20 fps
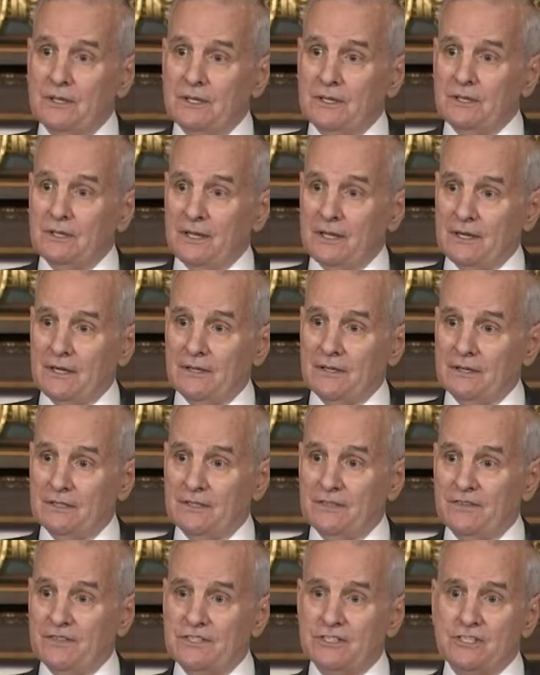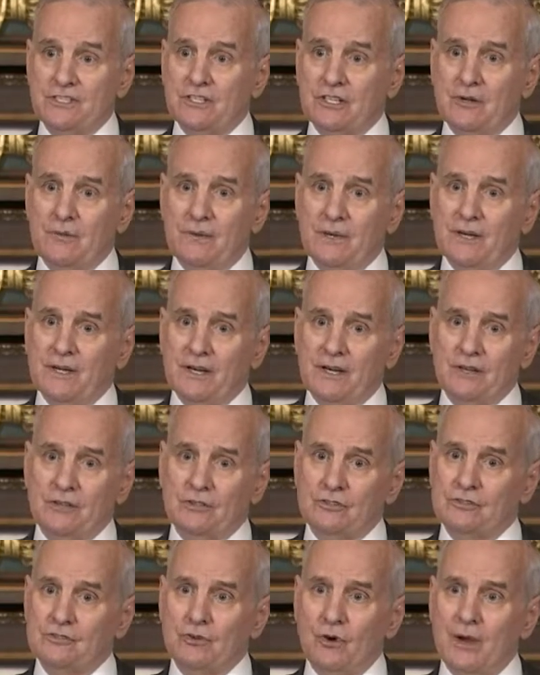then if it's just going to be
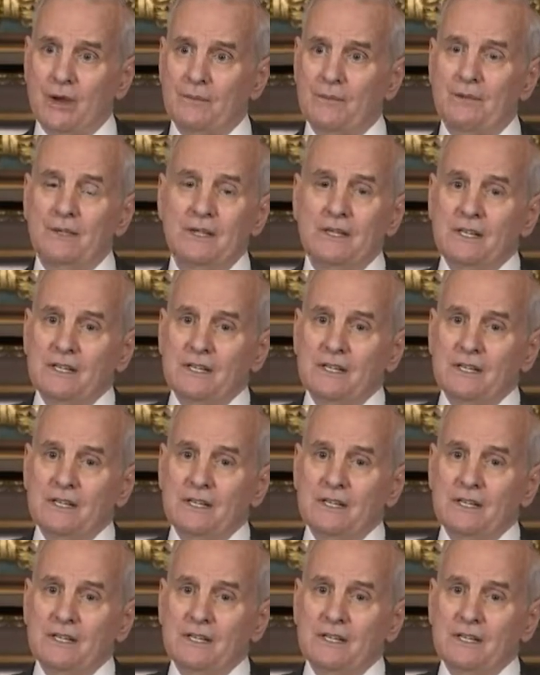another swipe,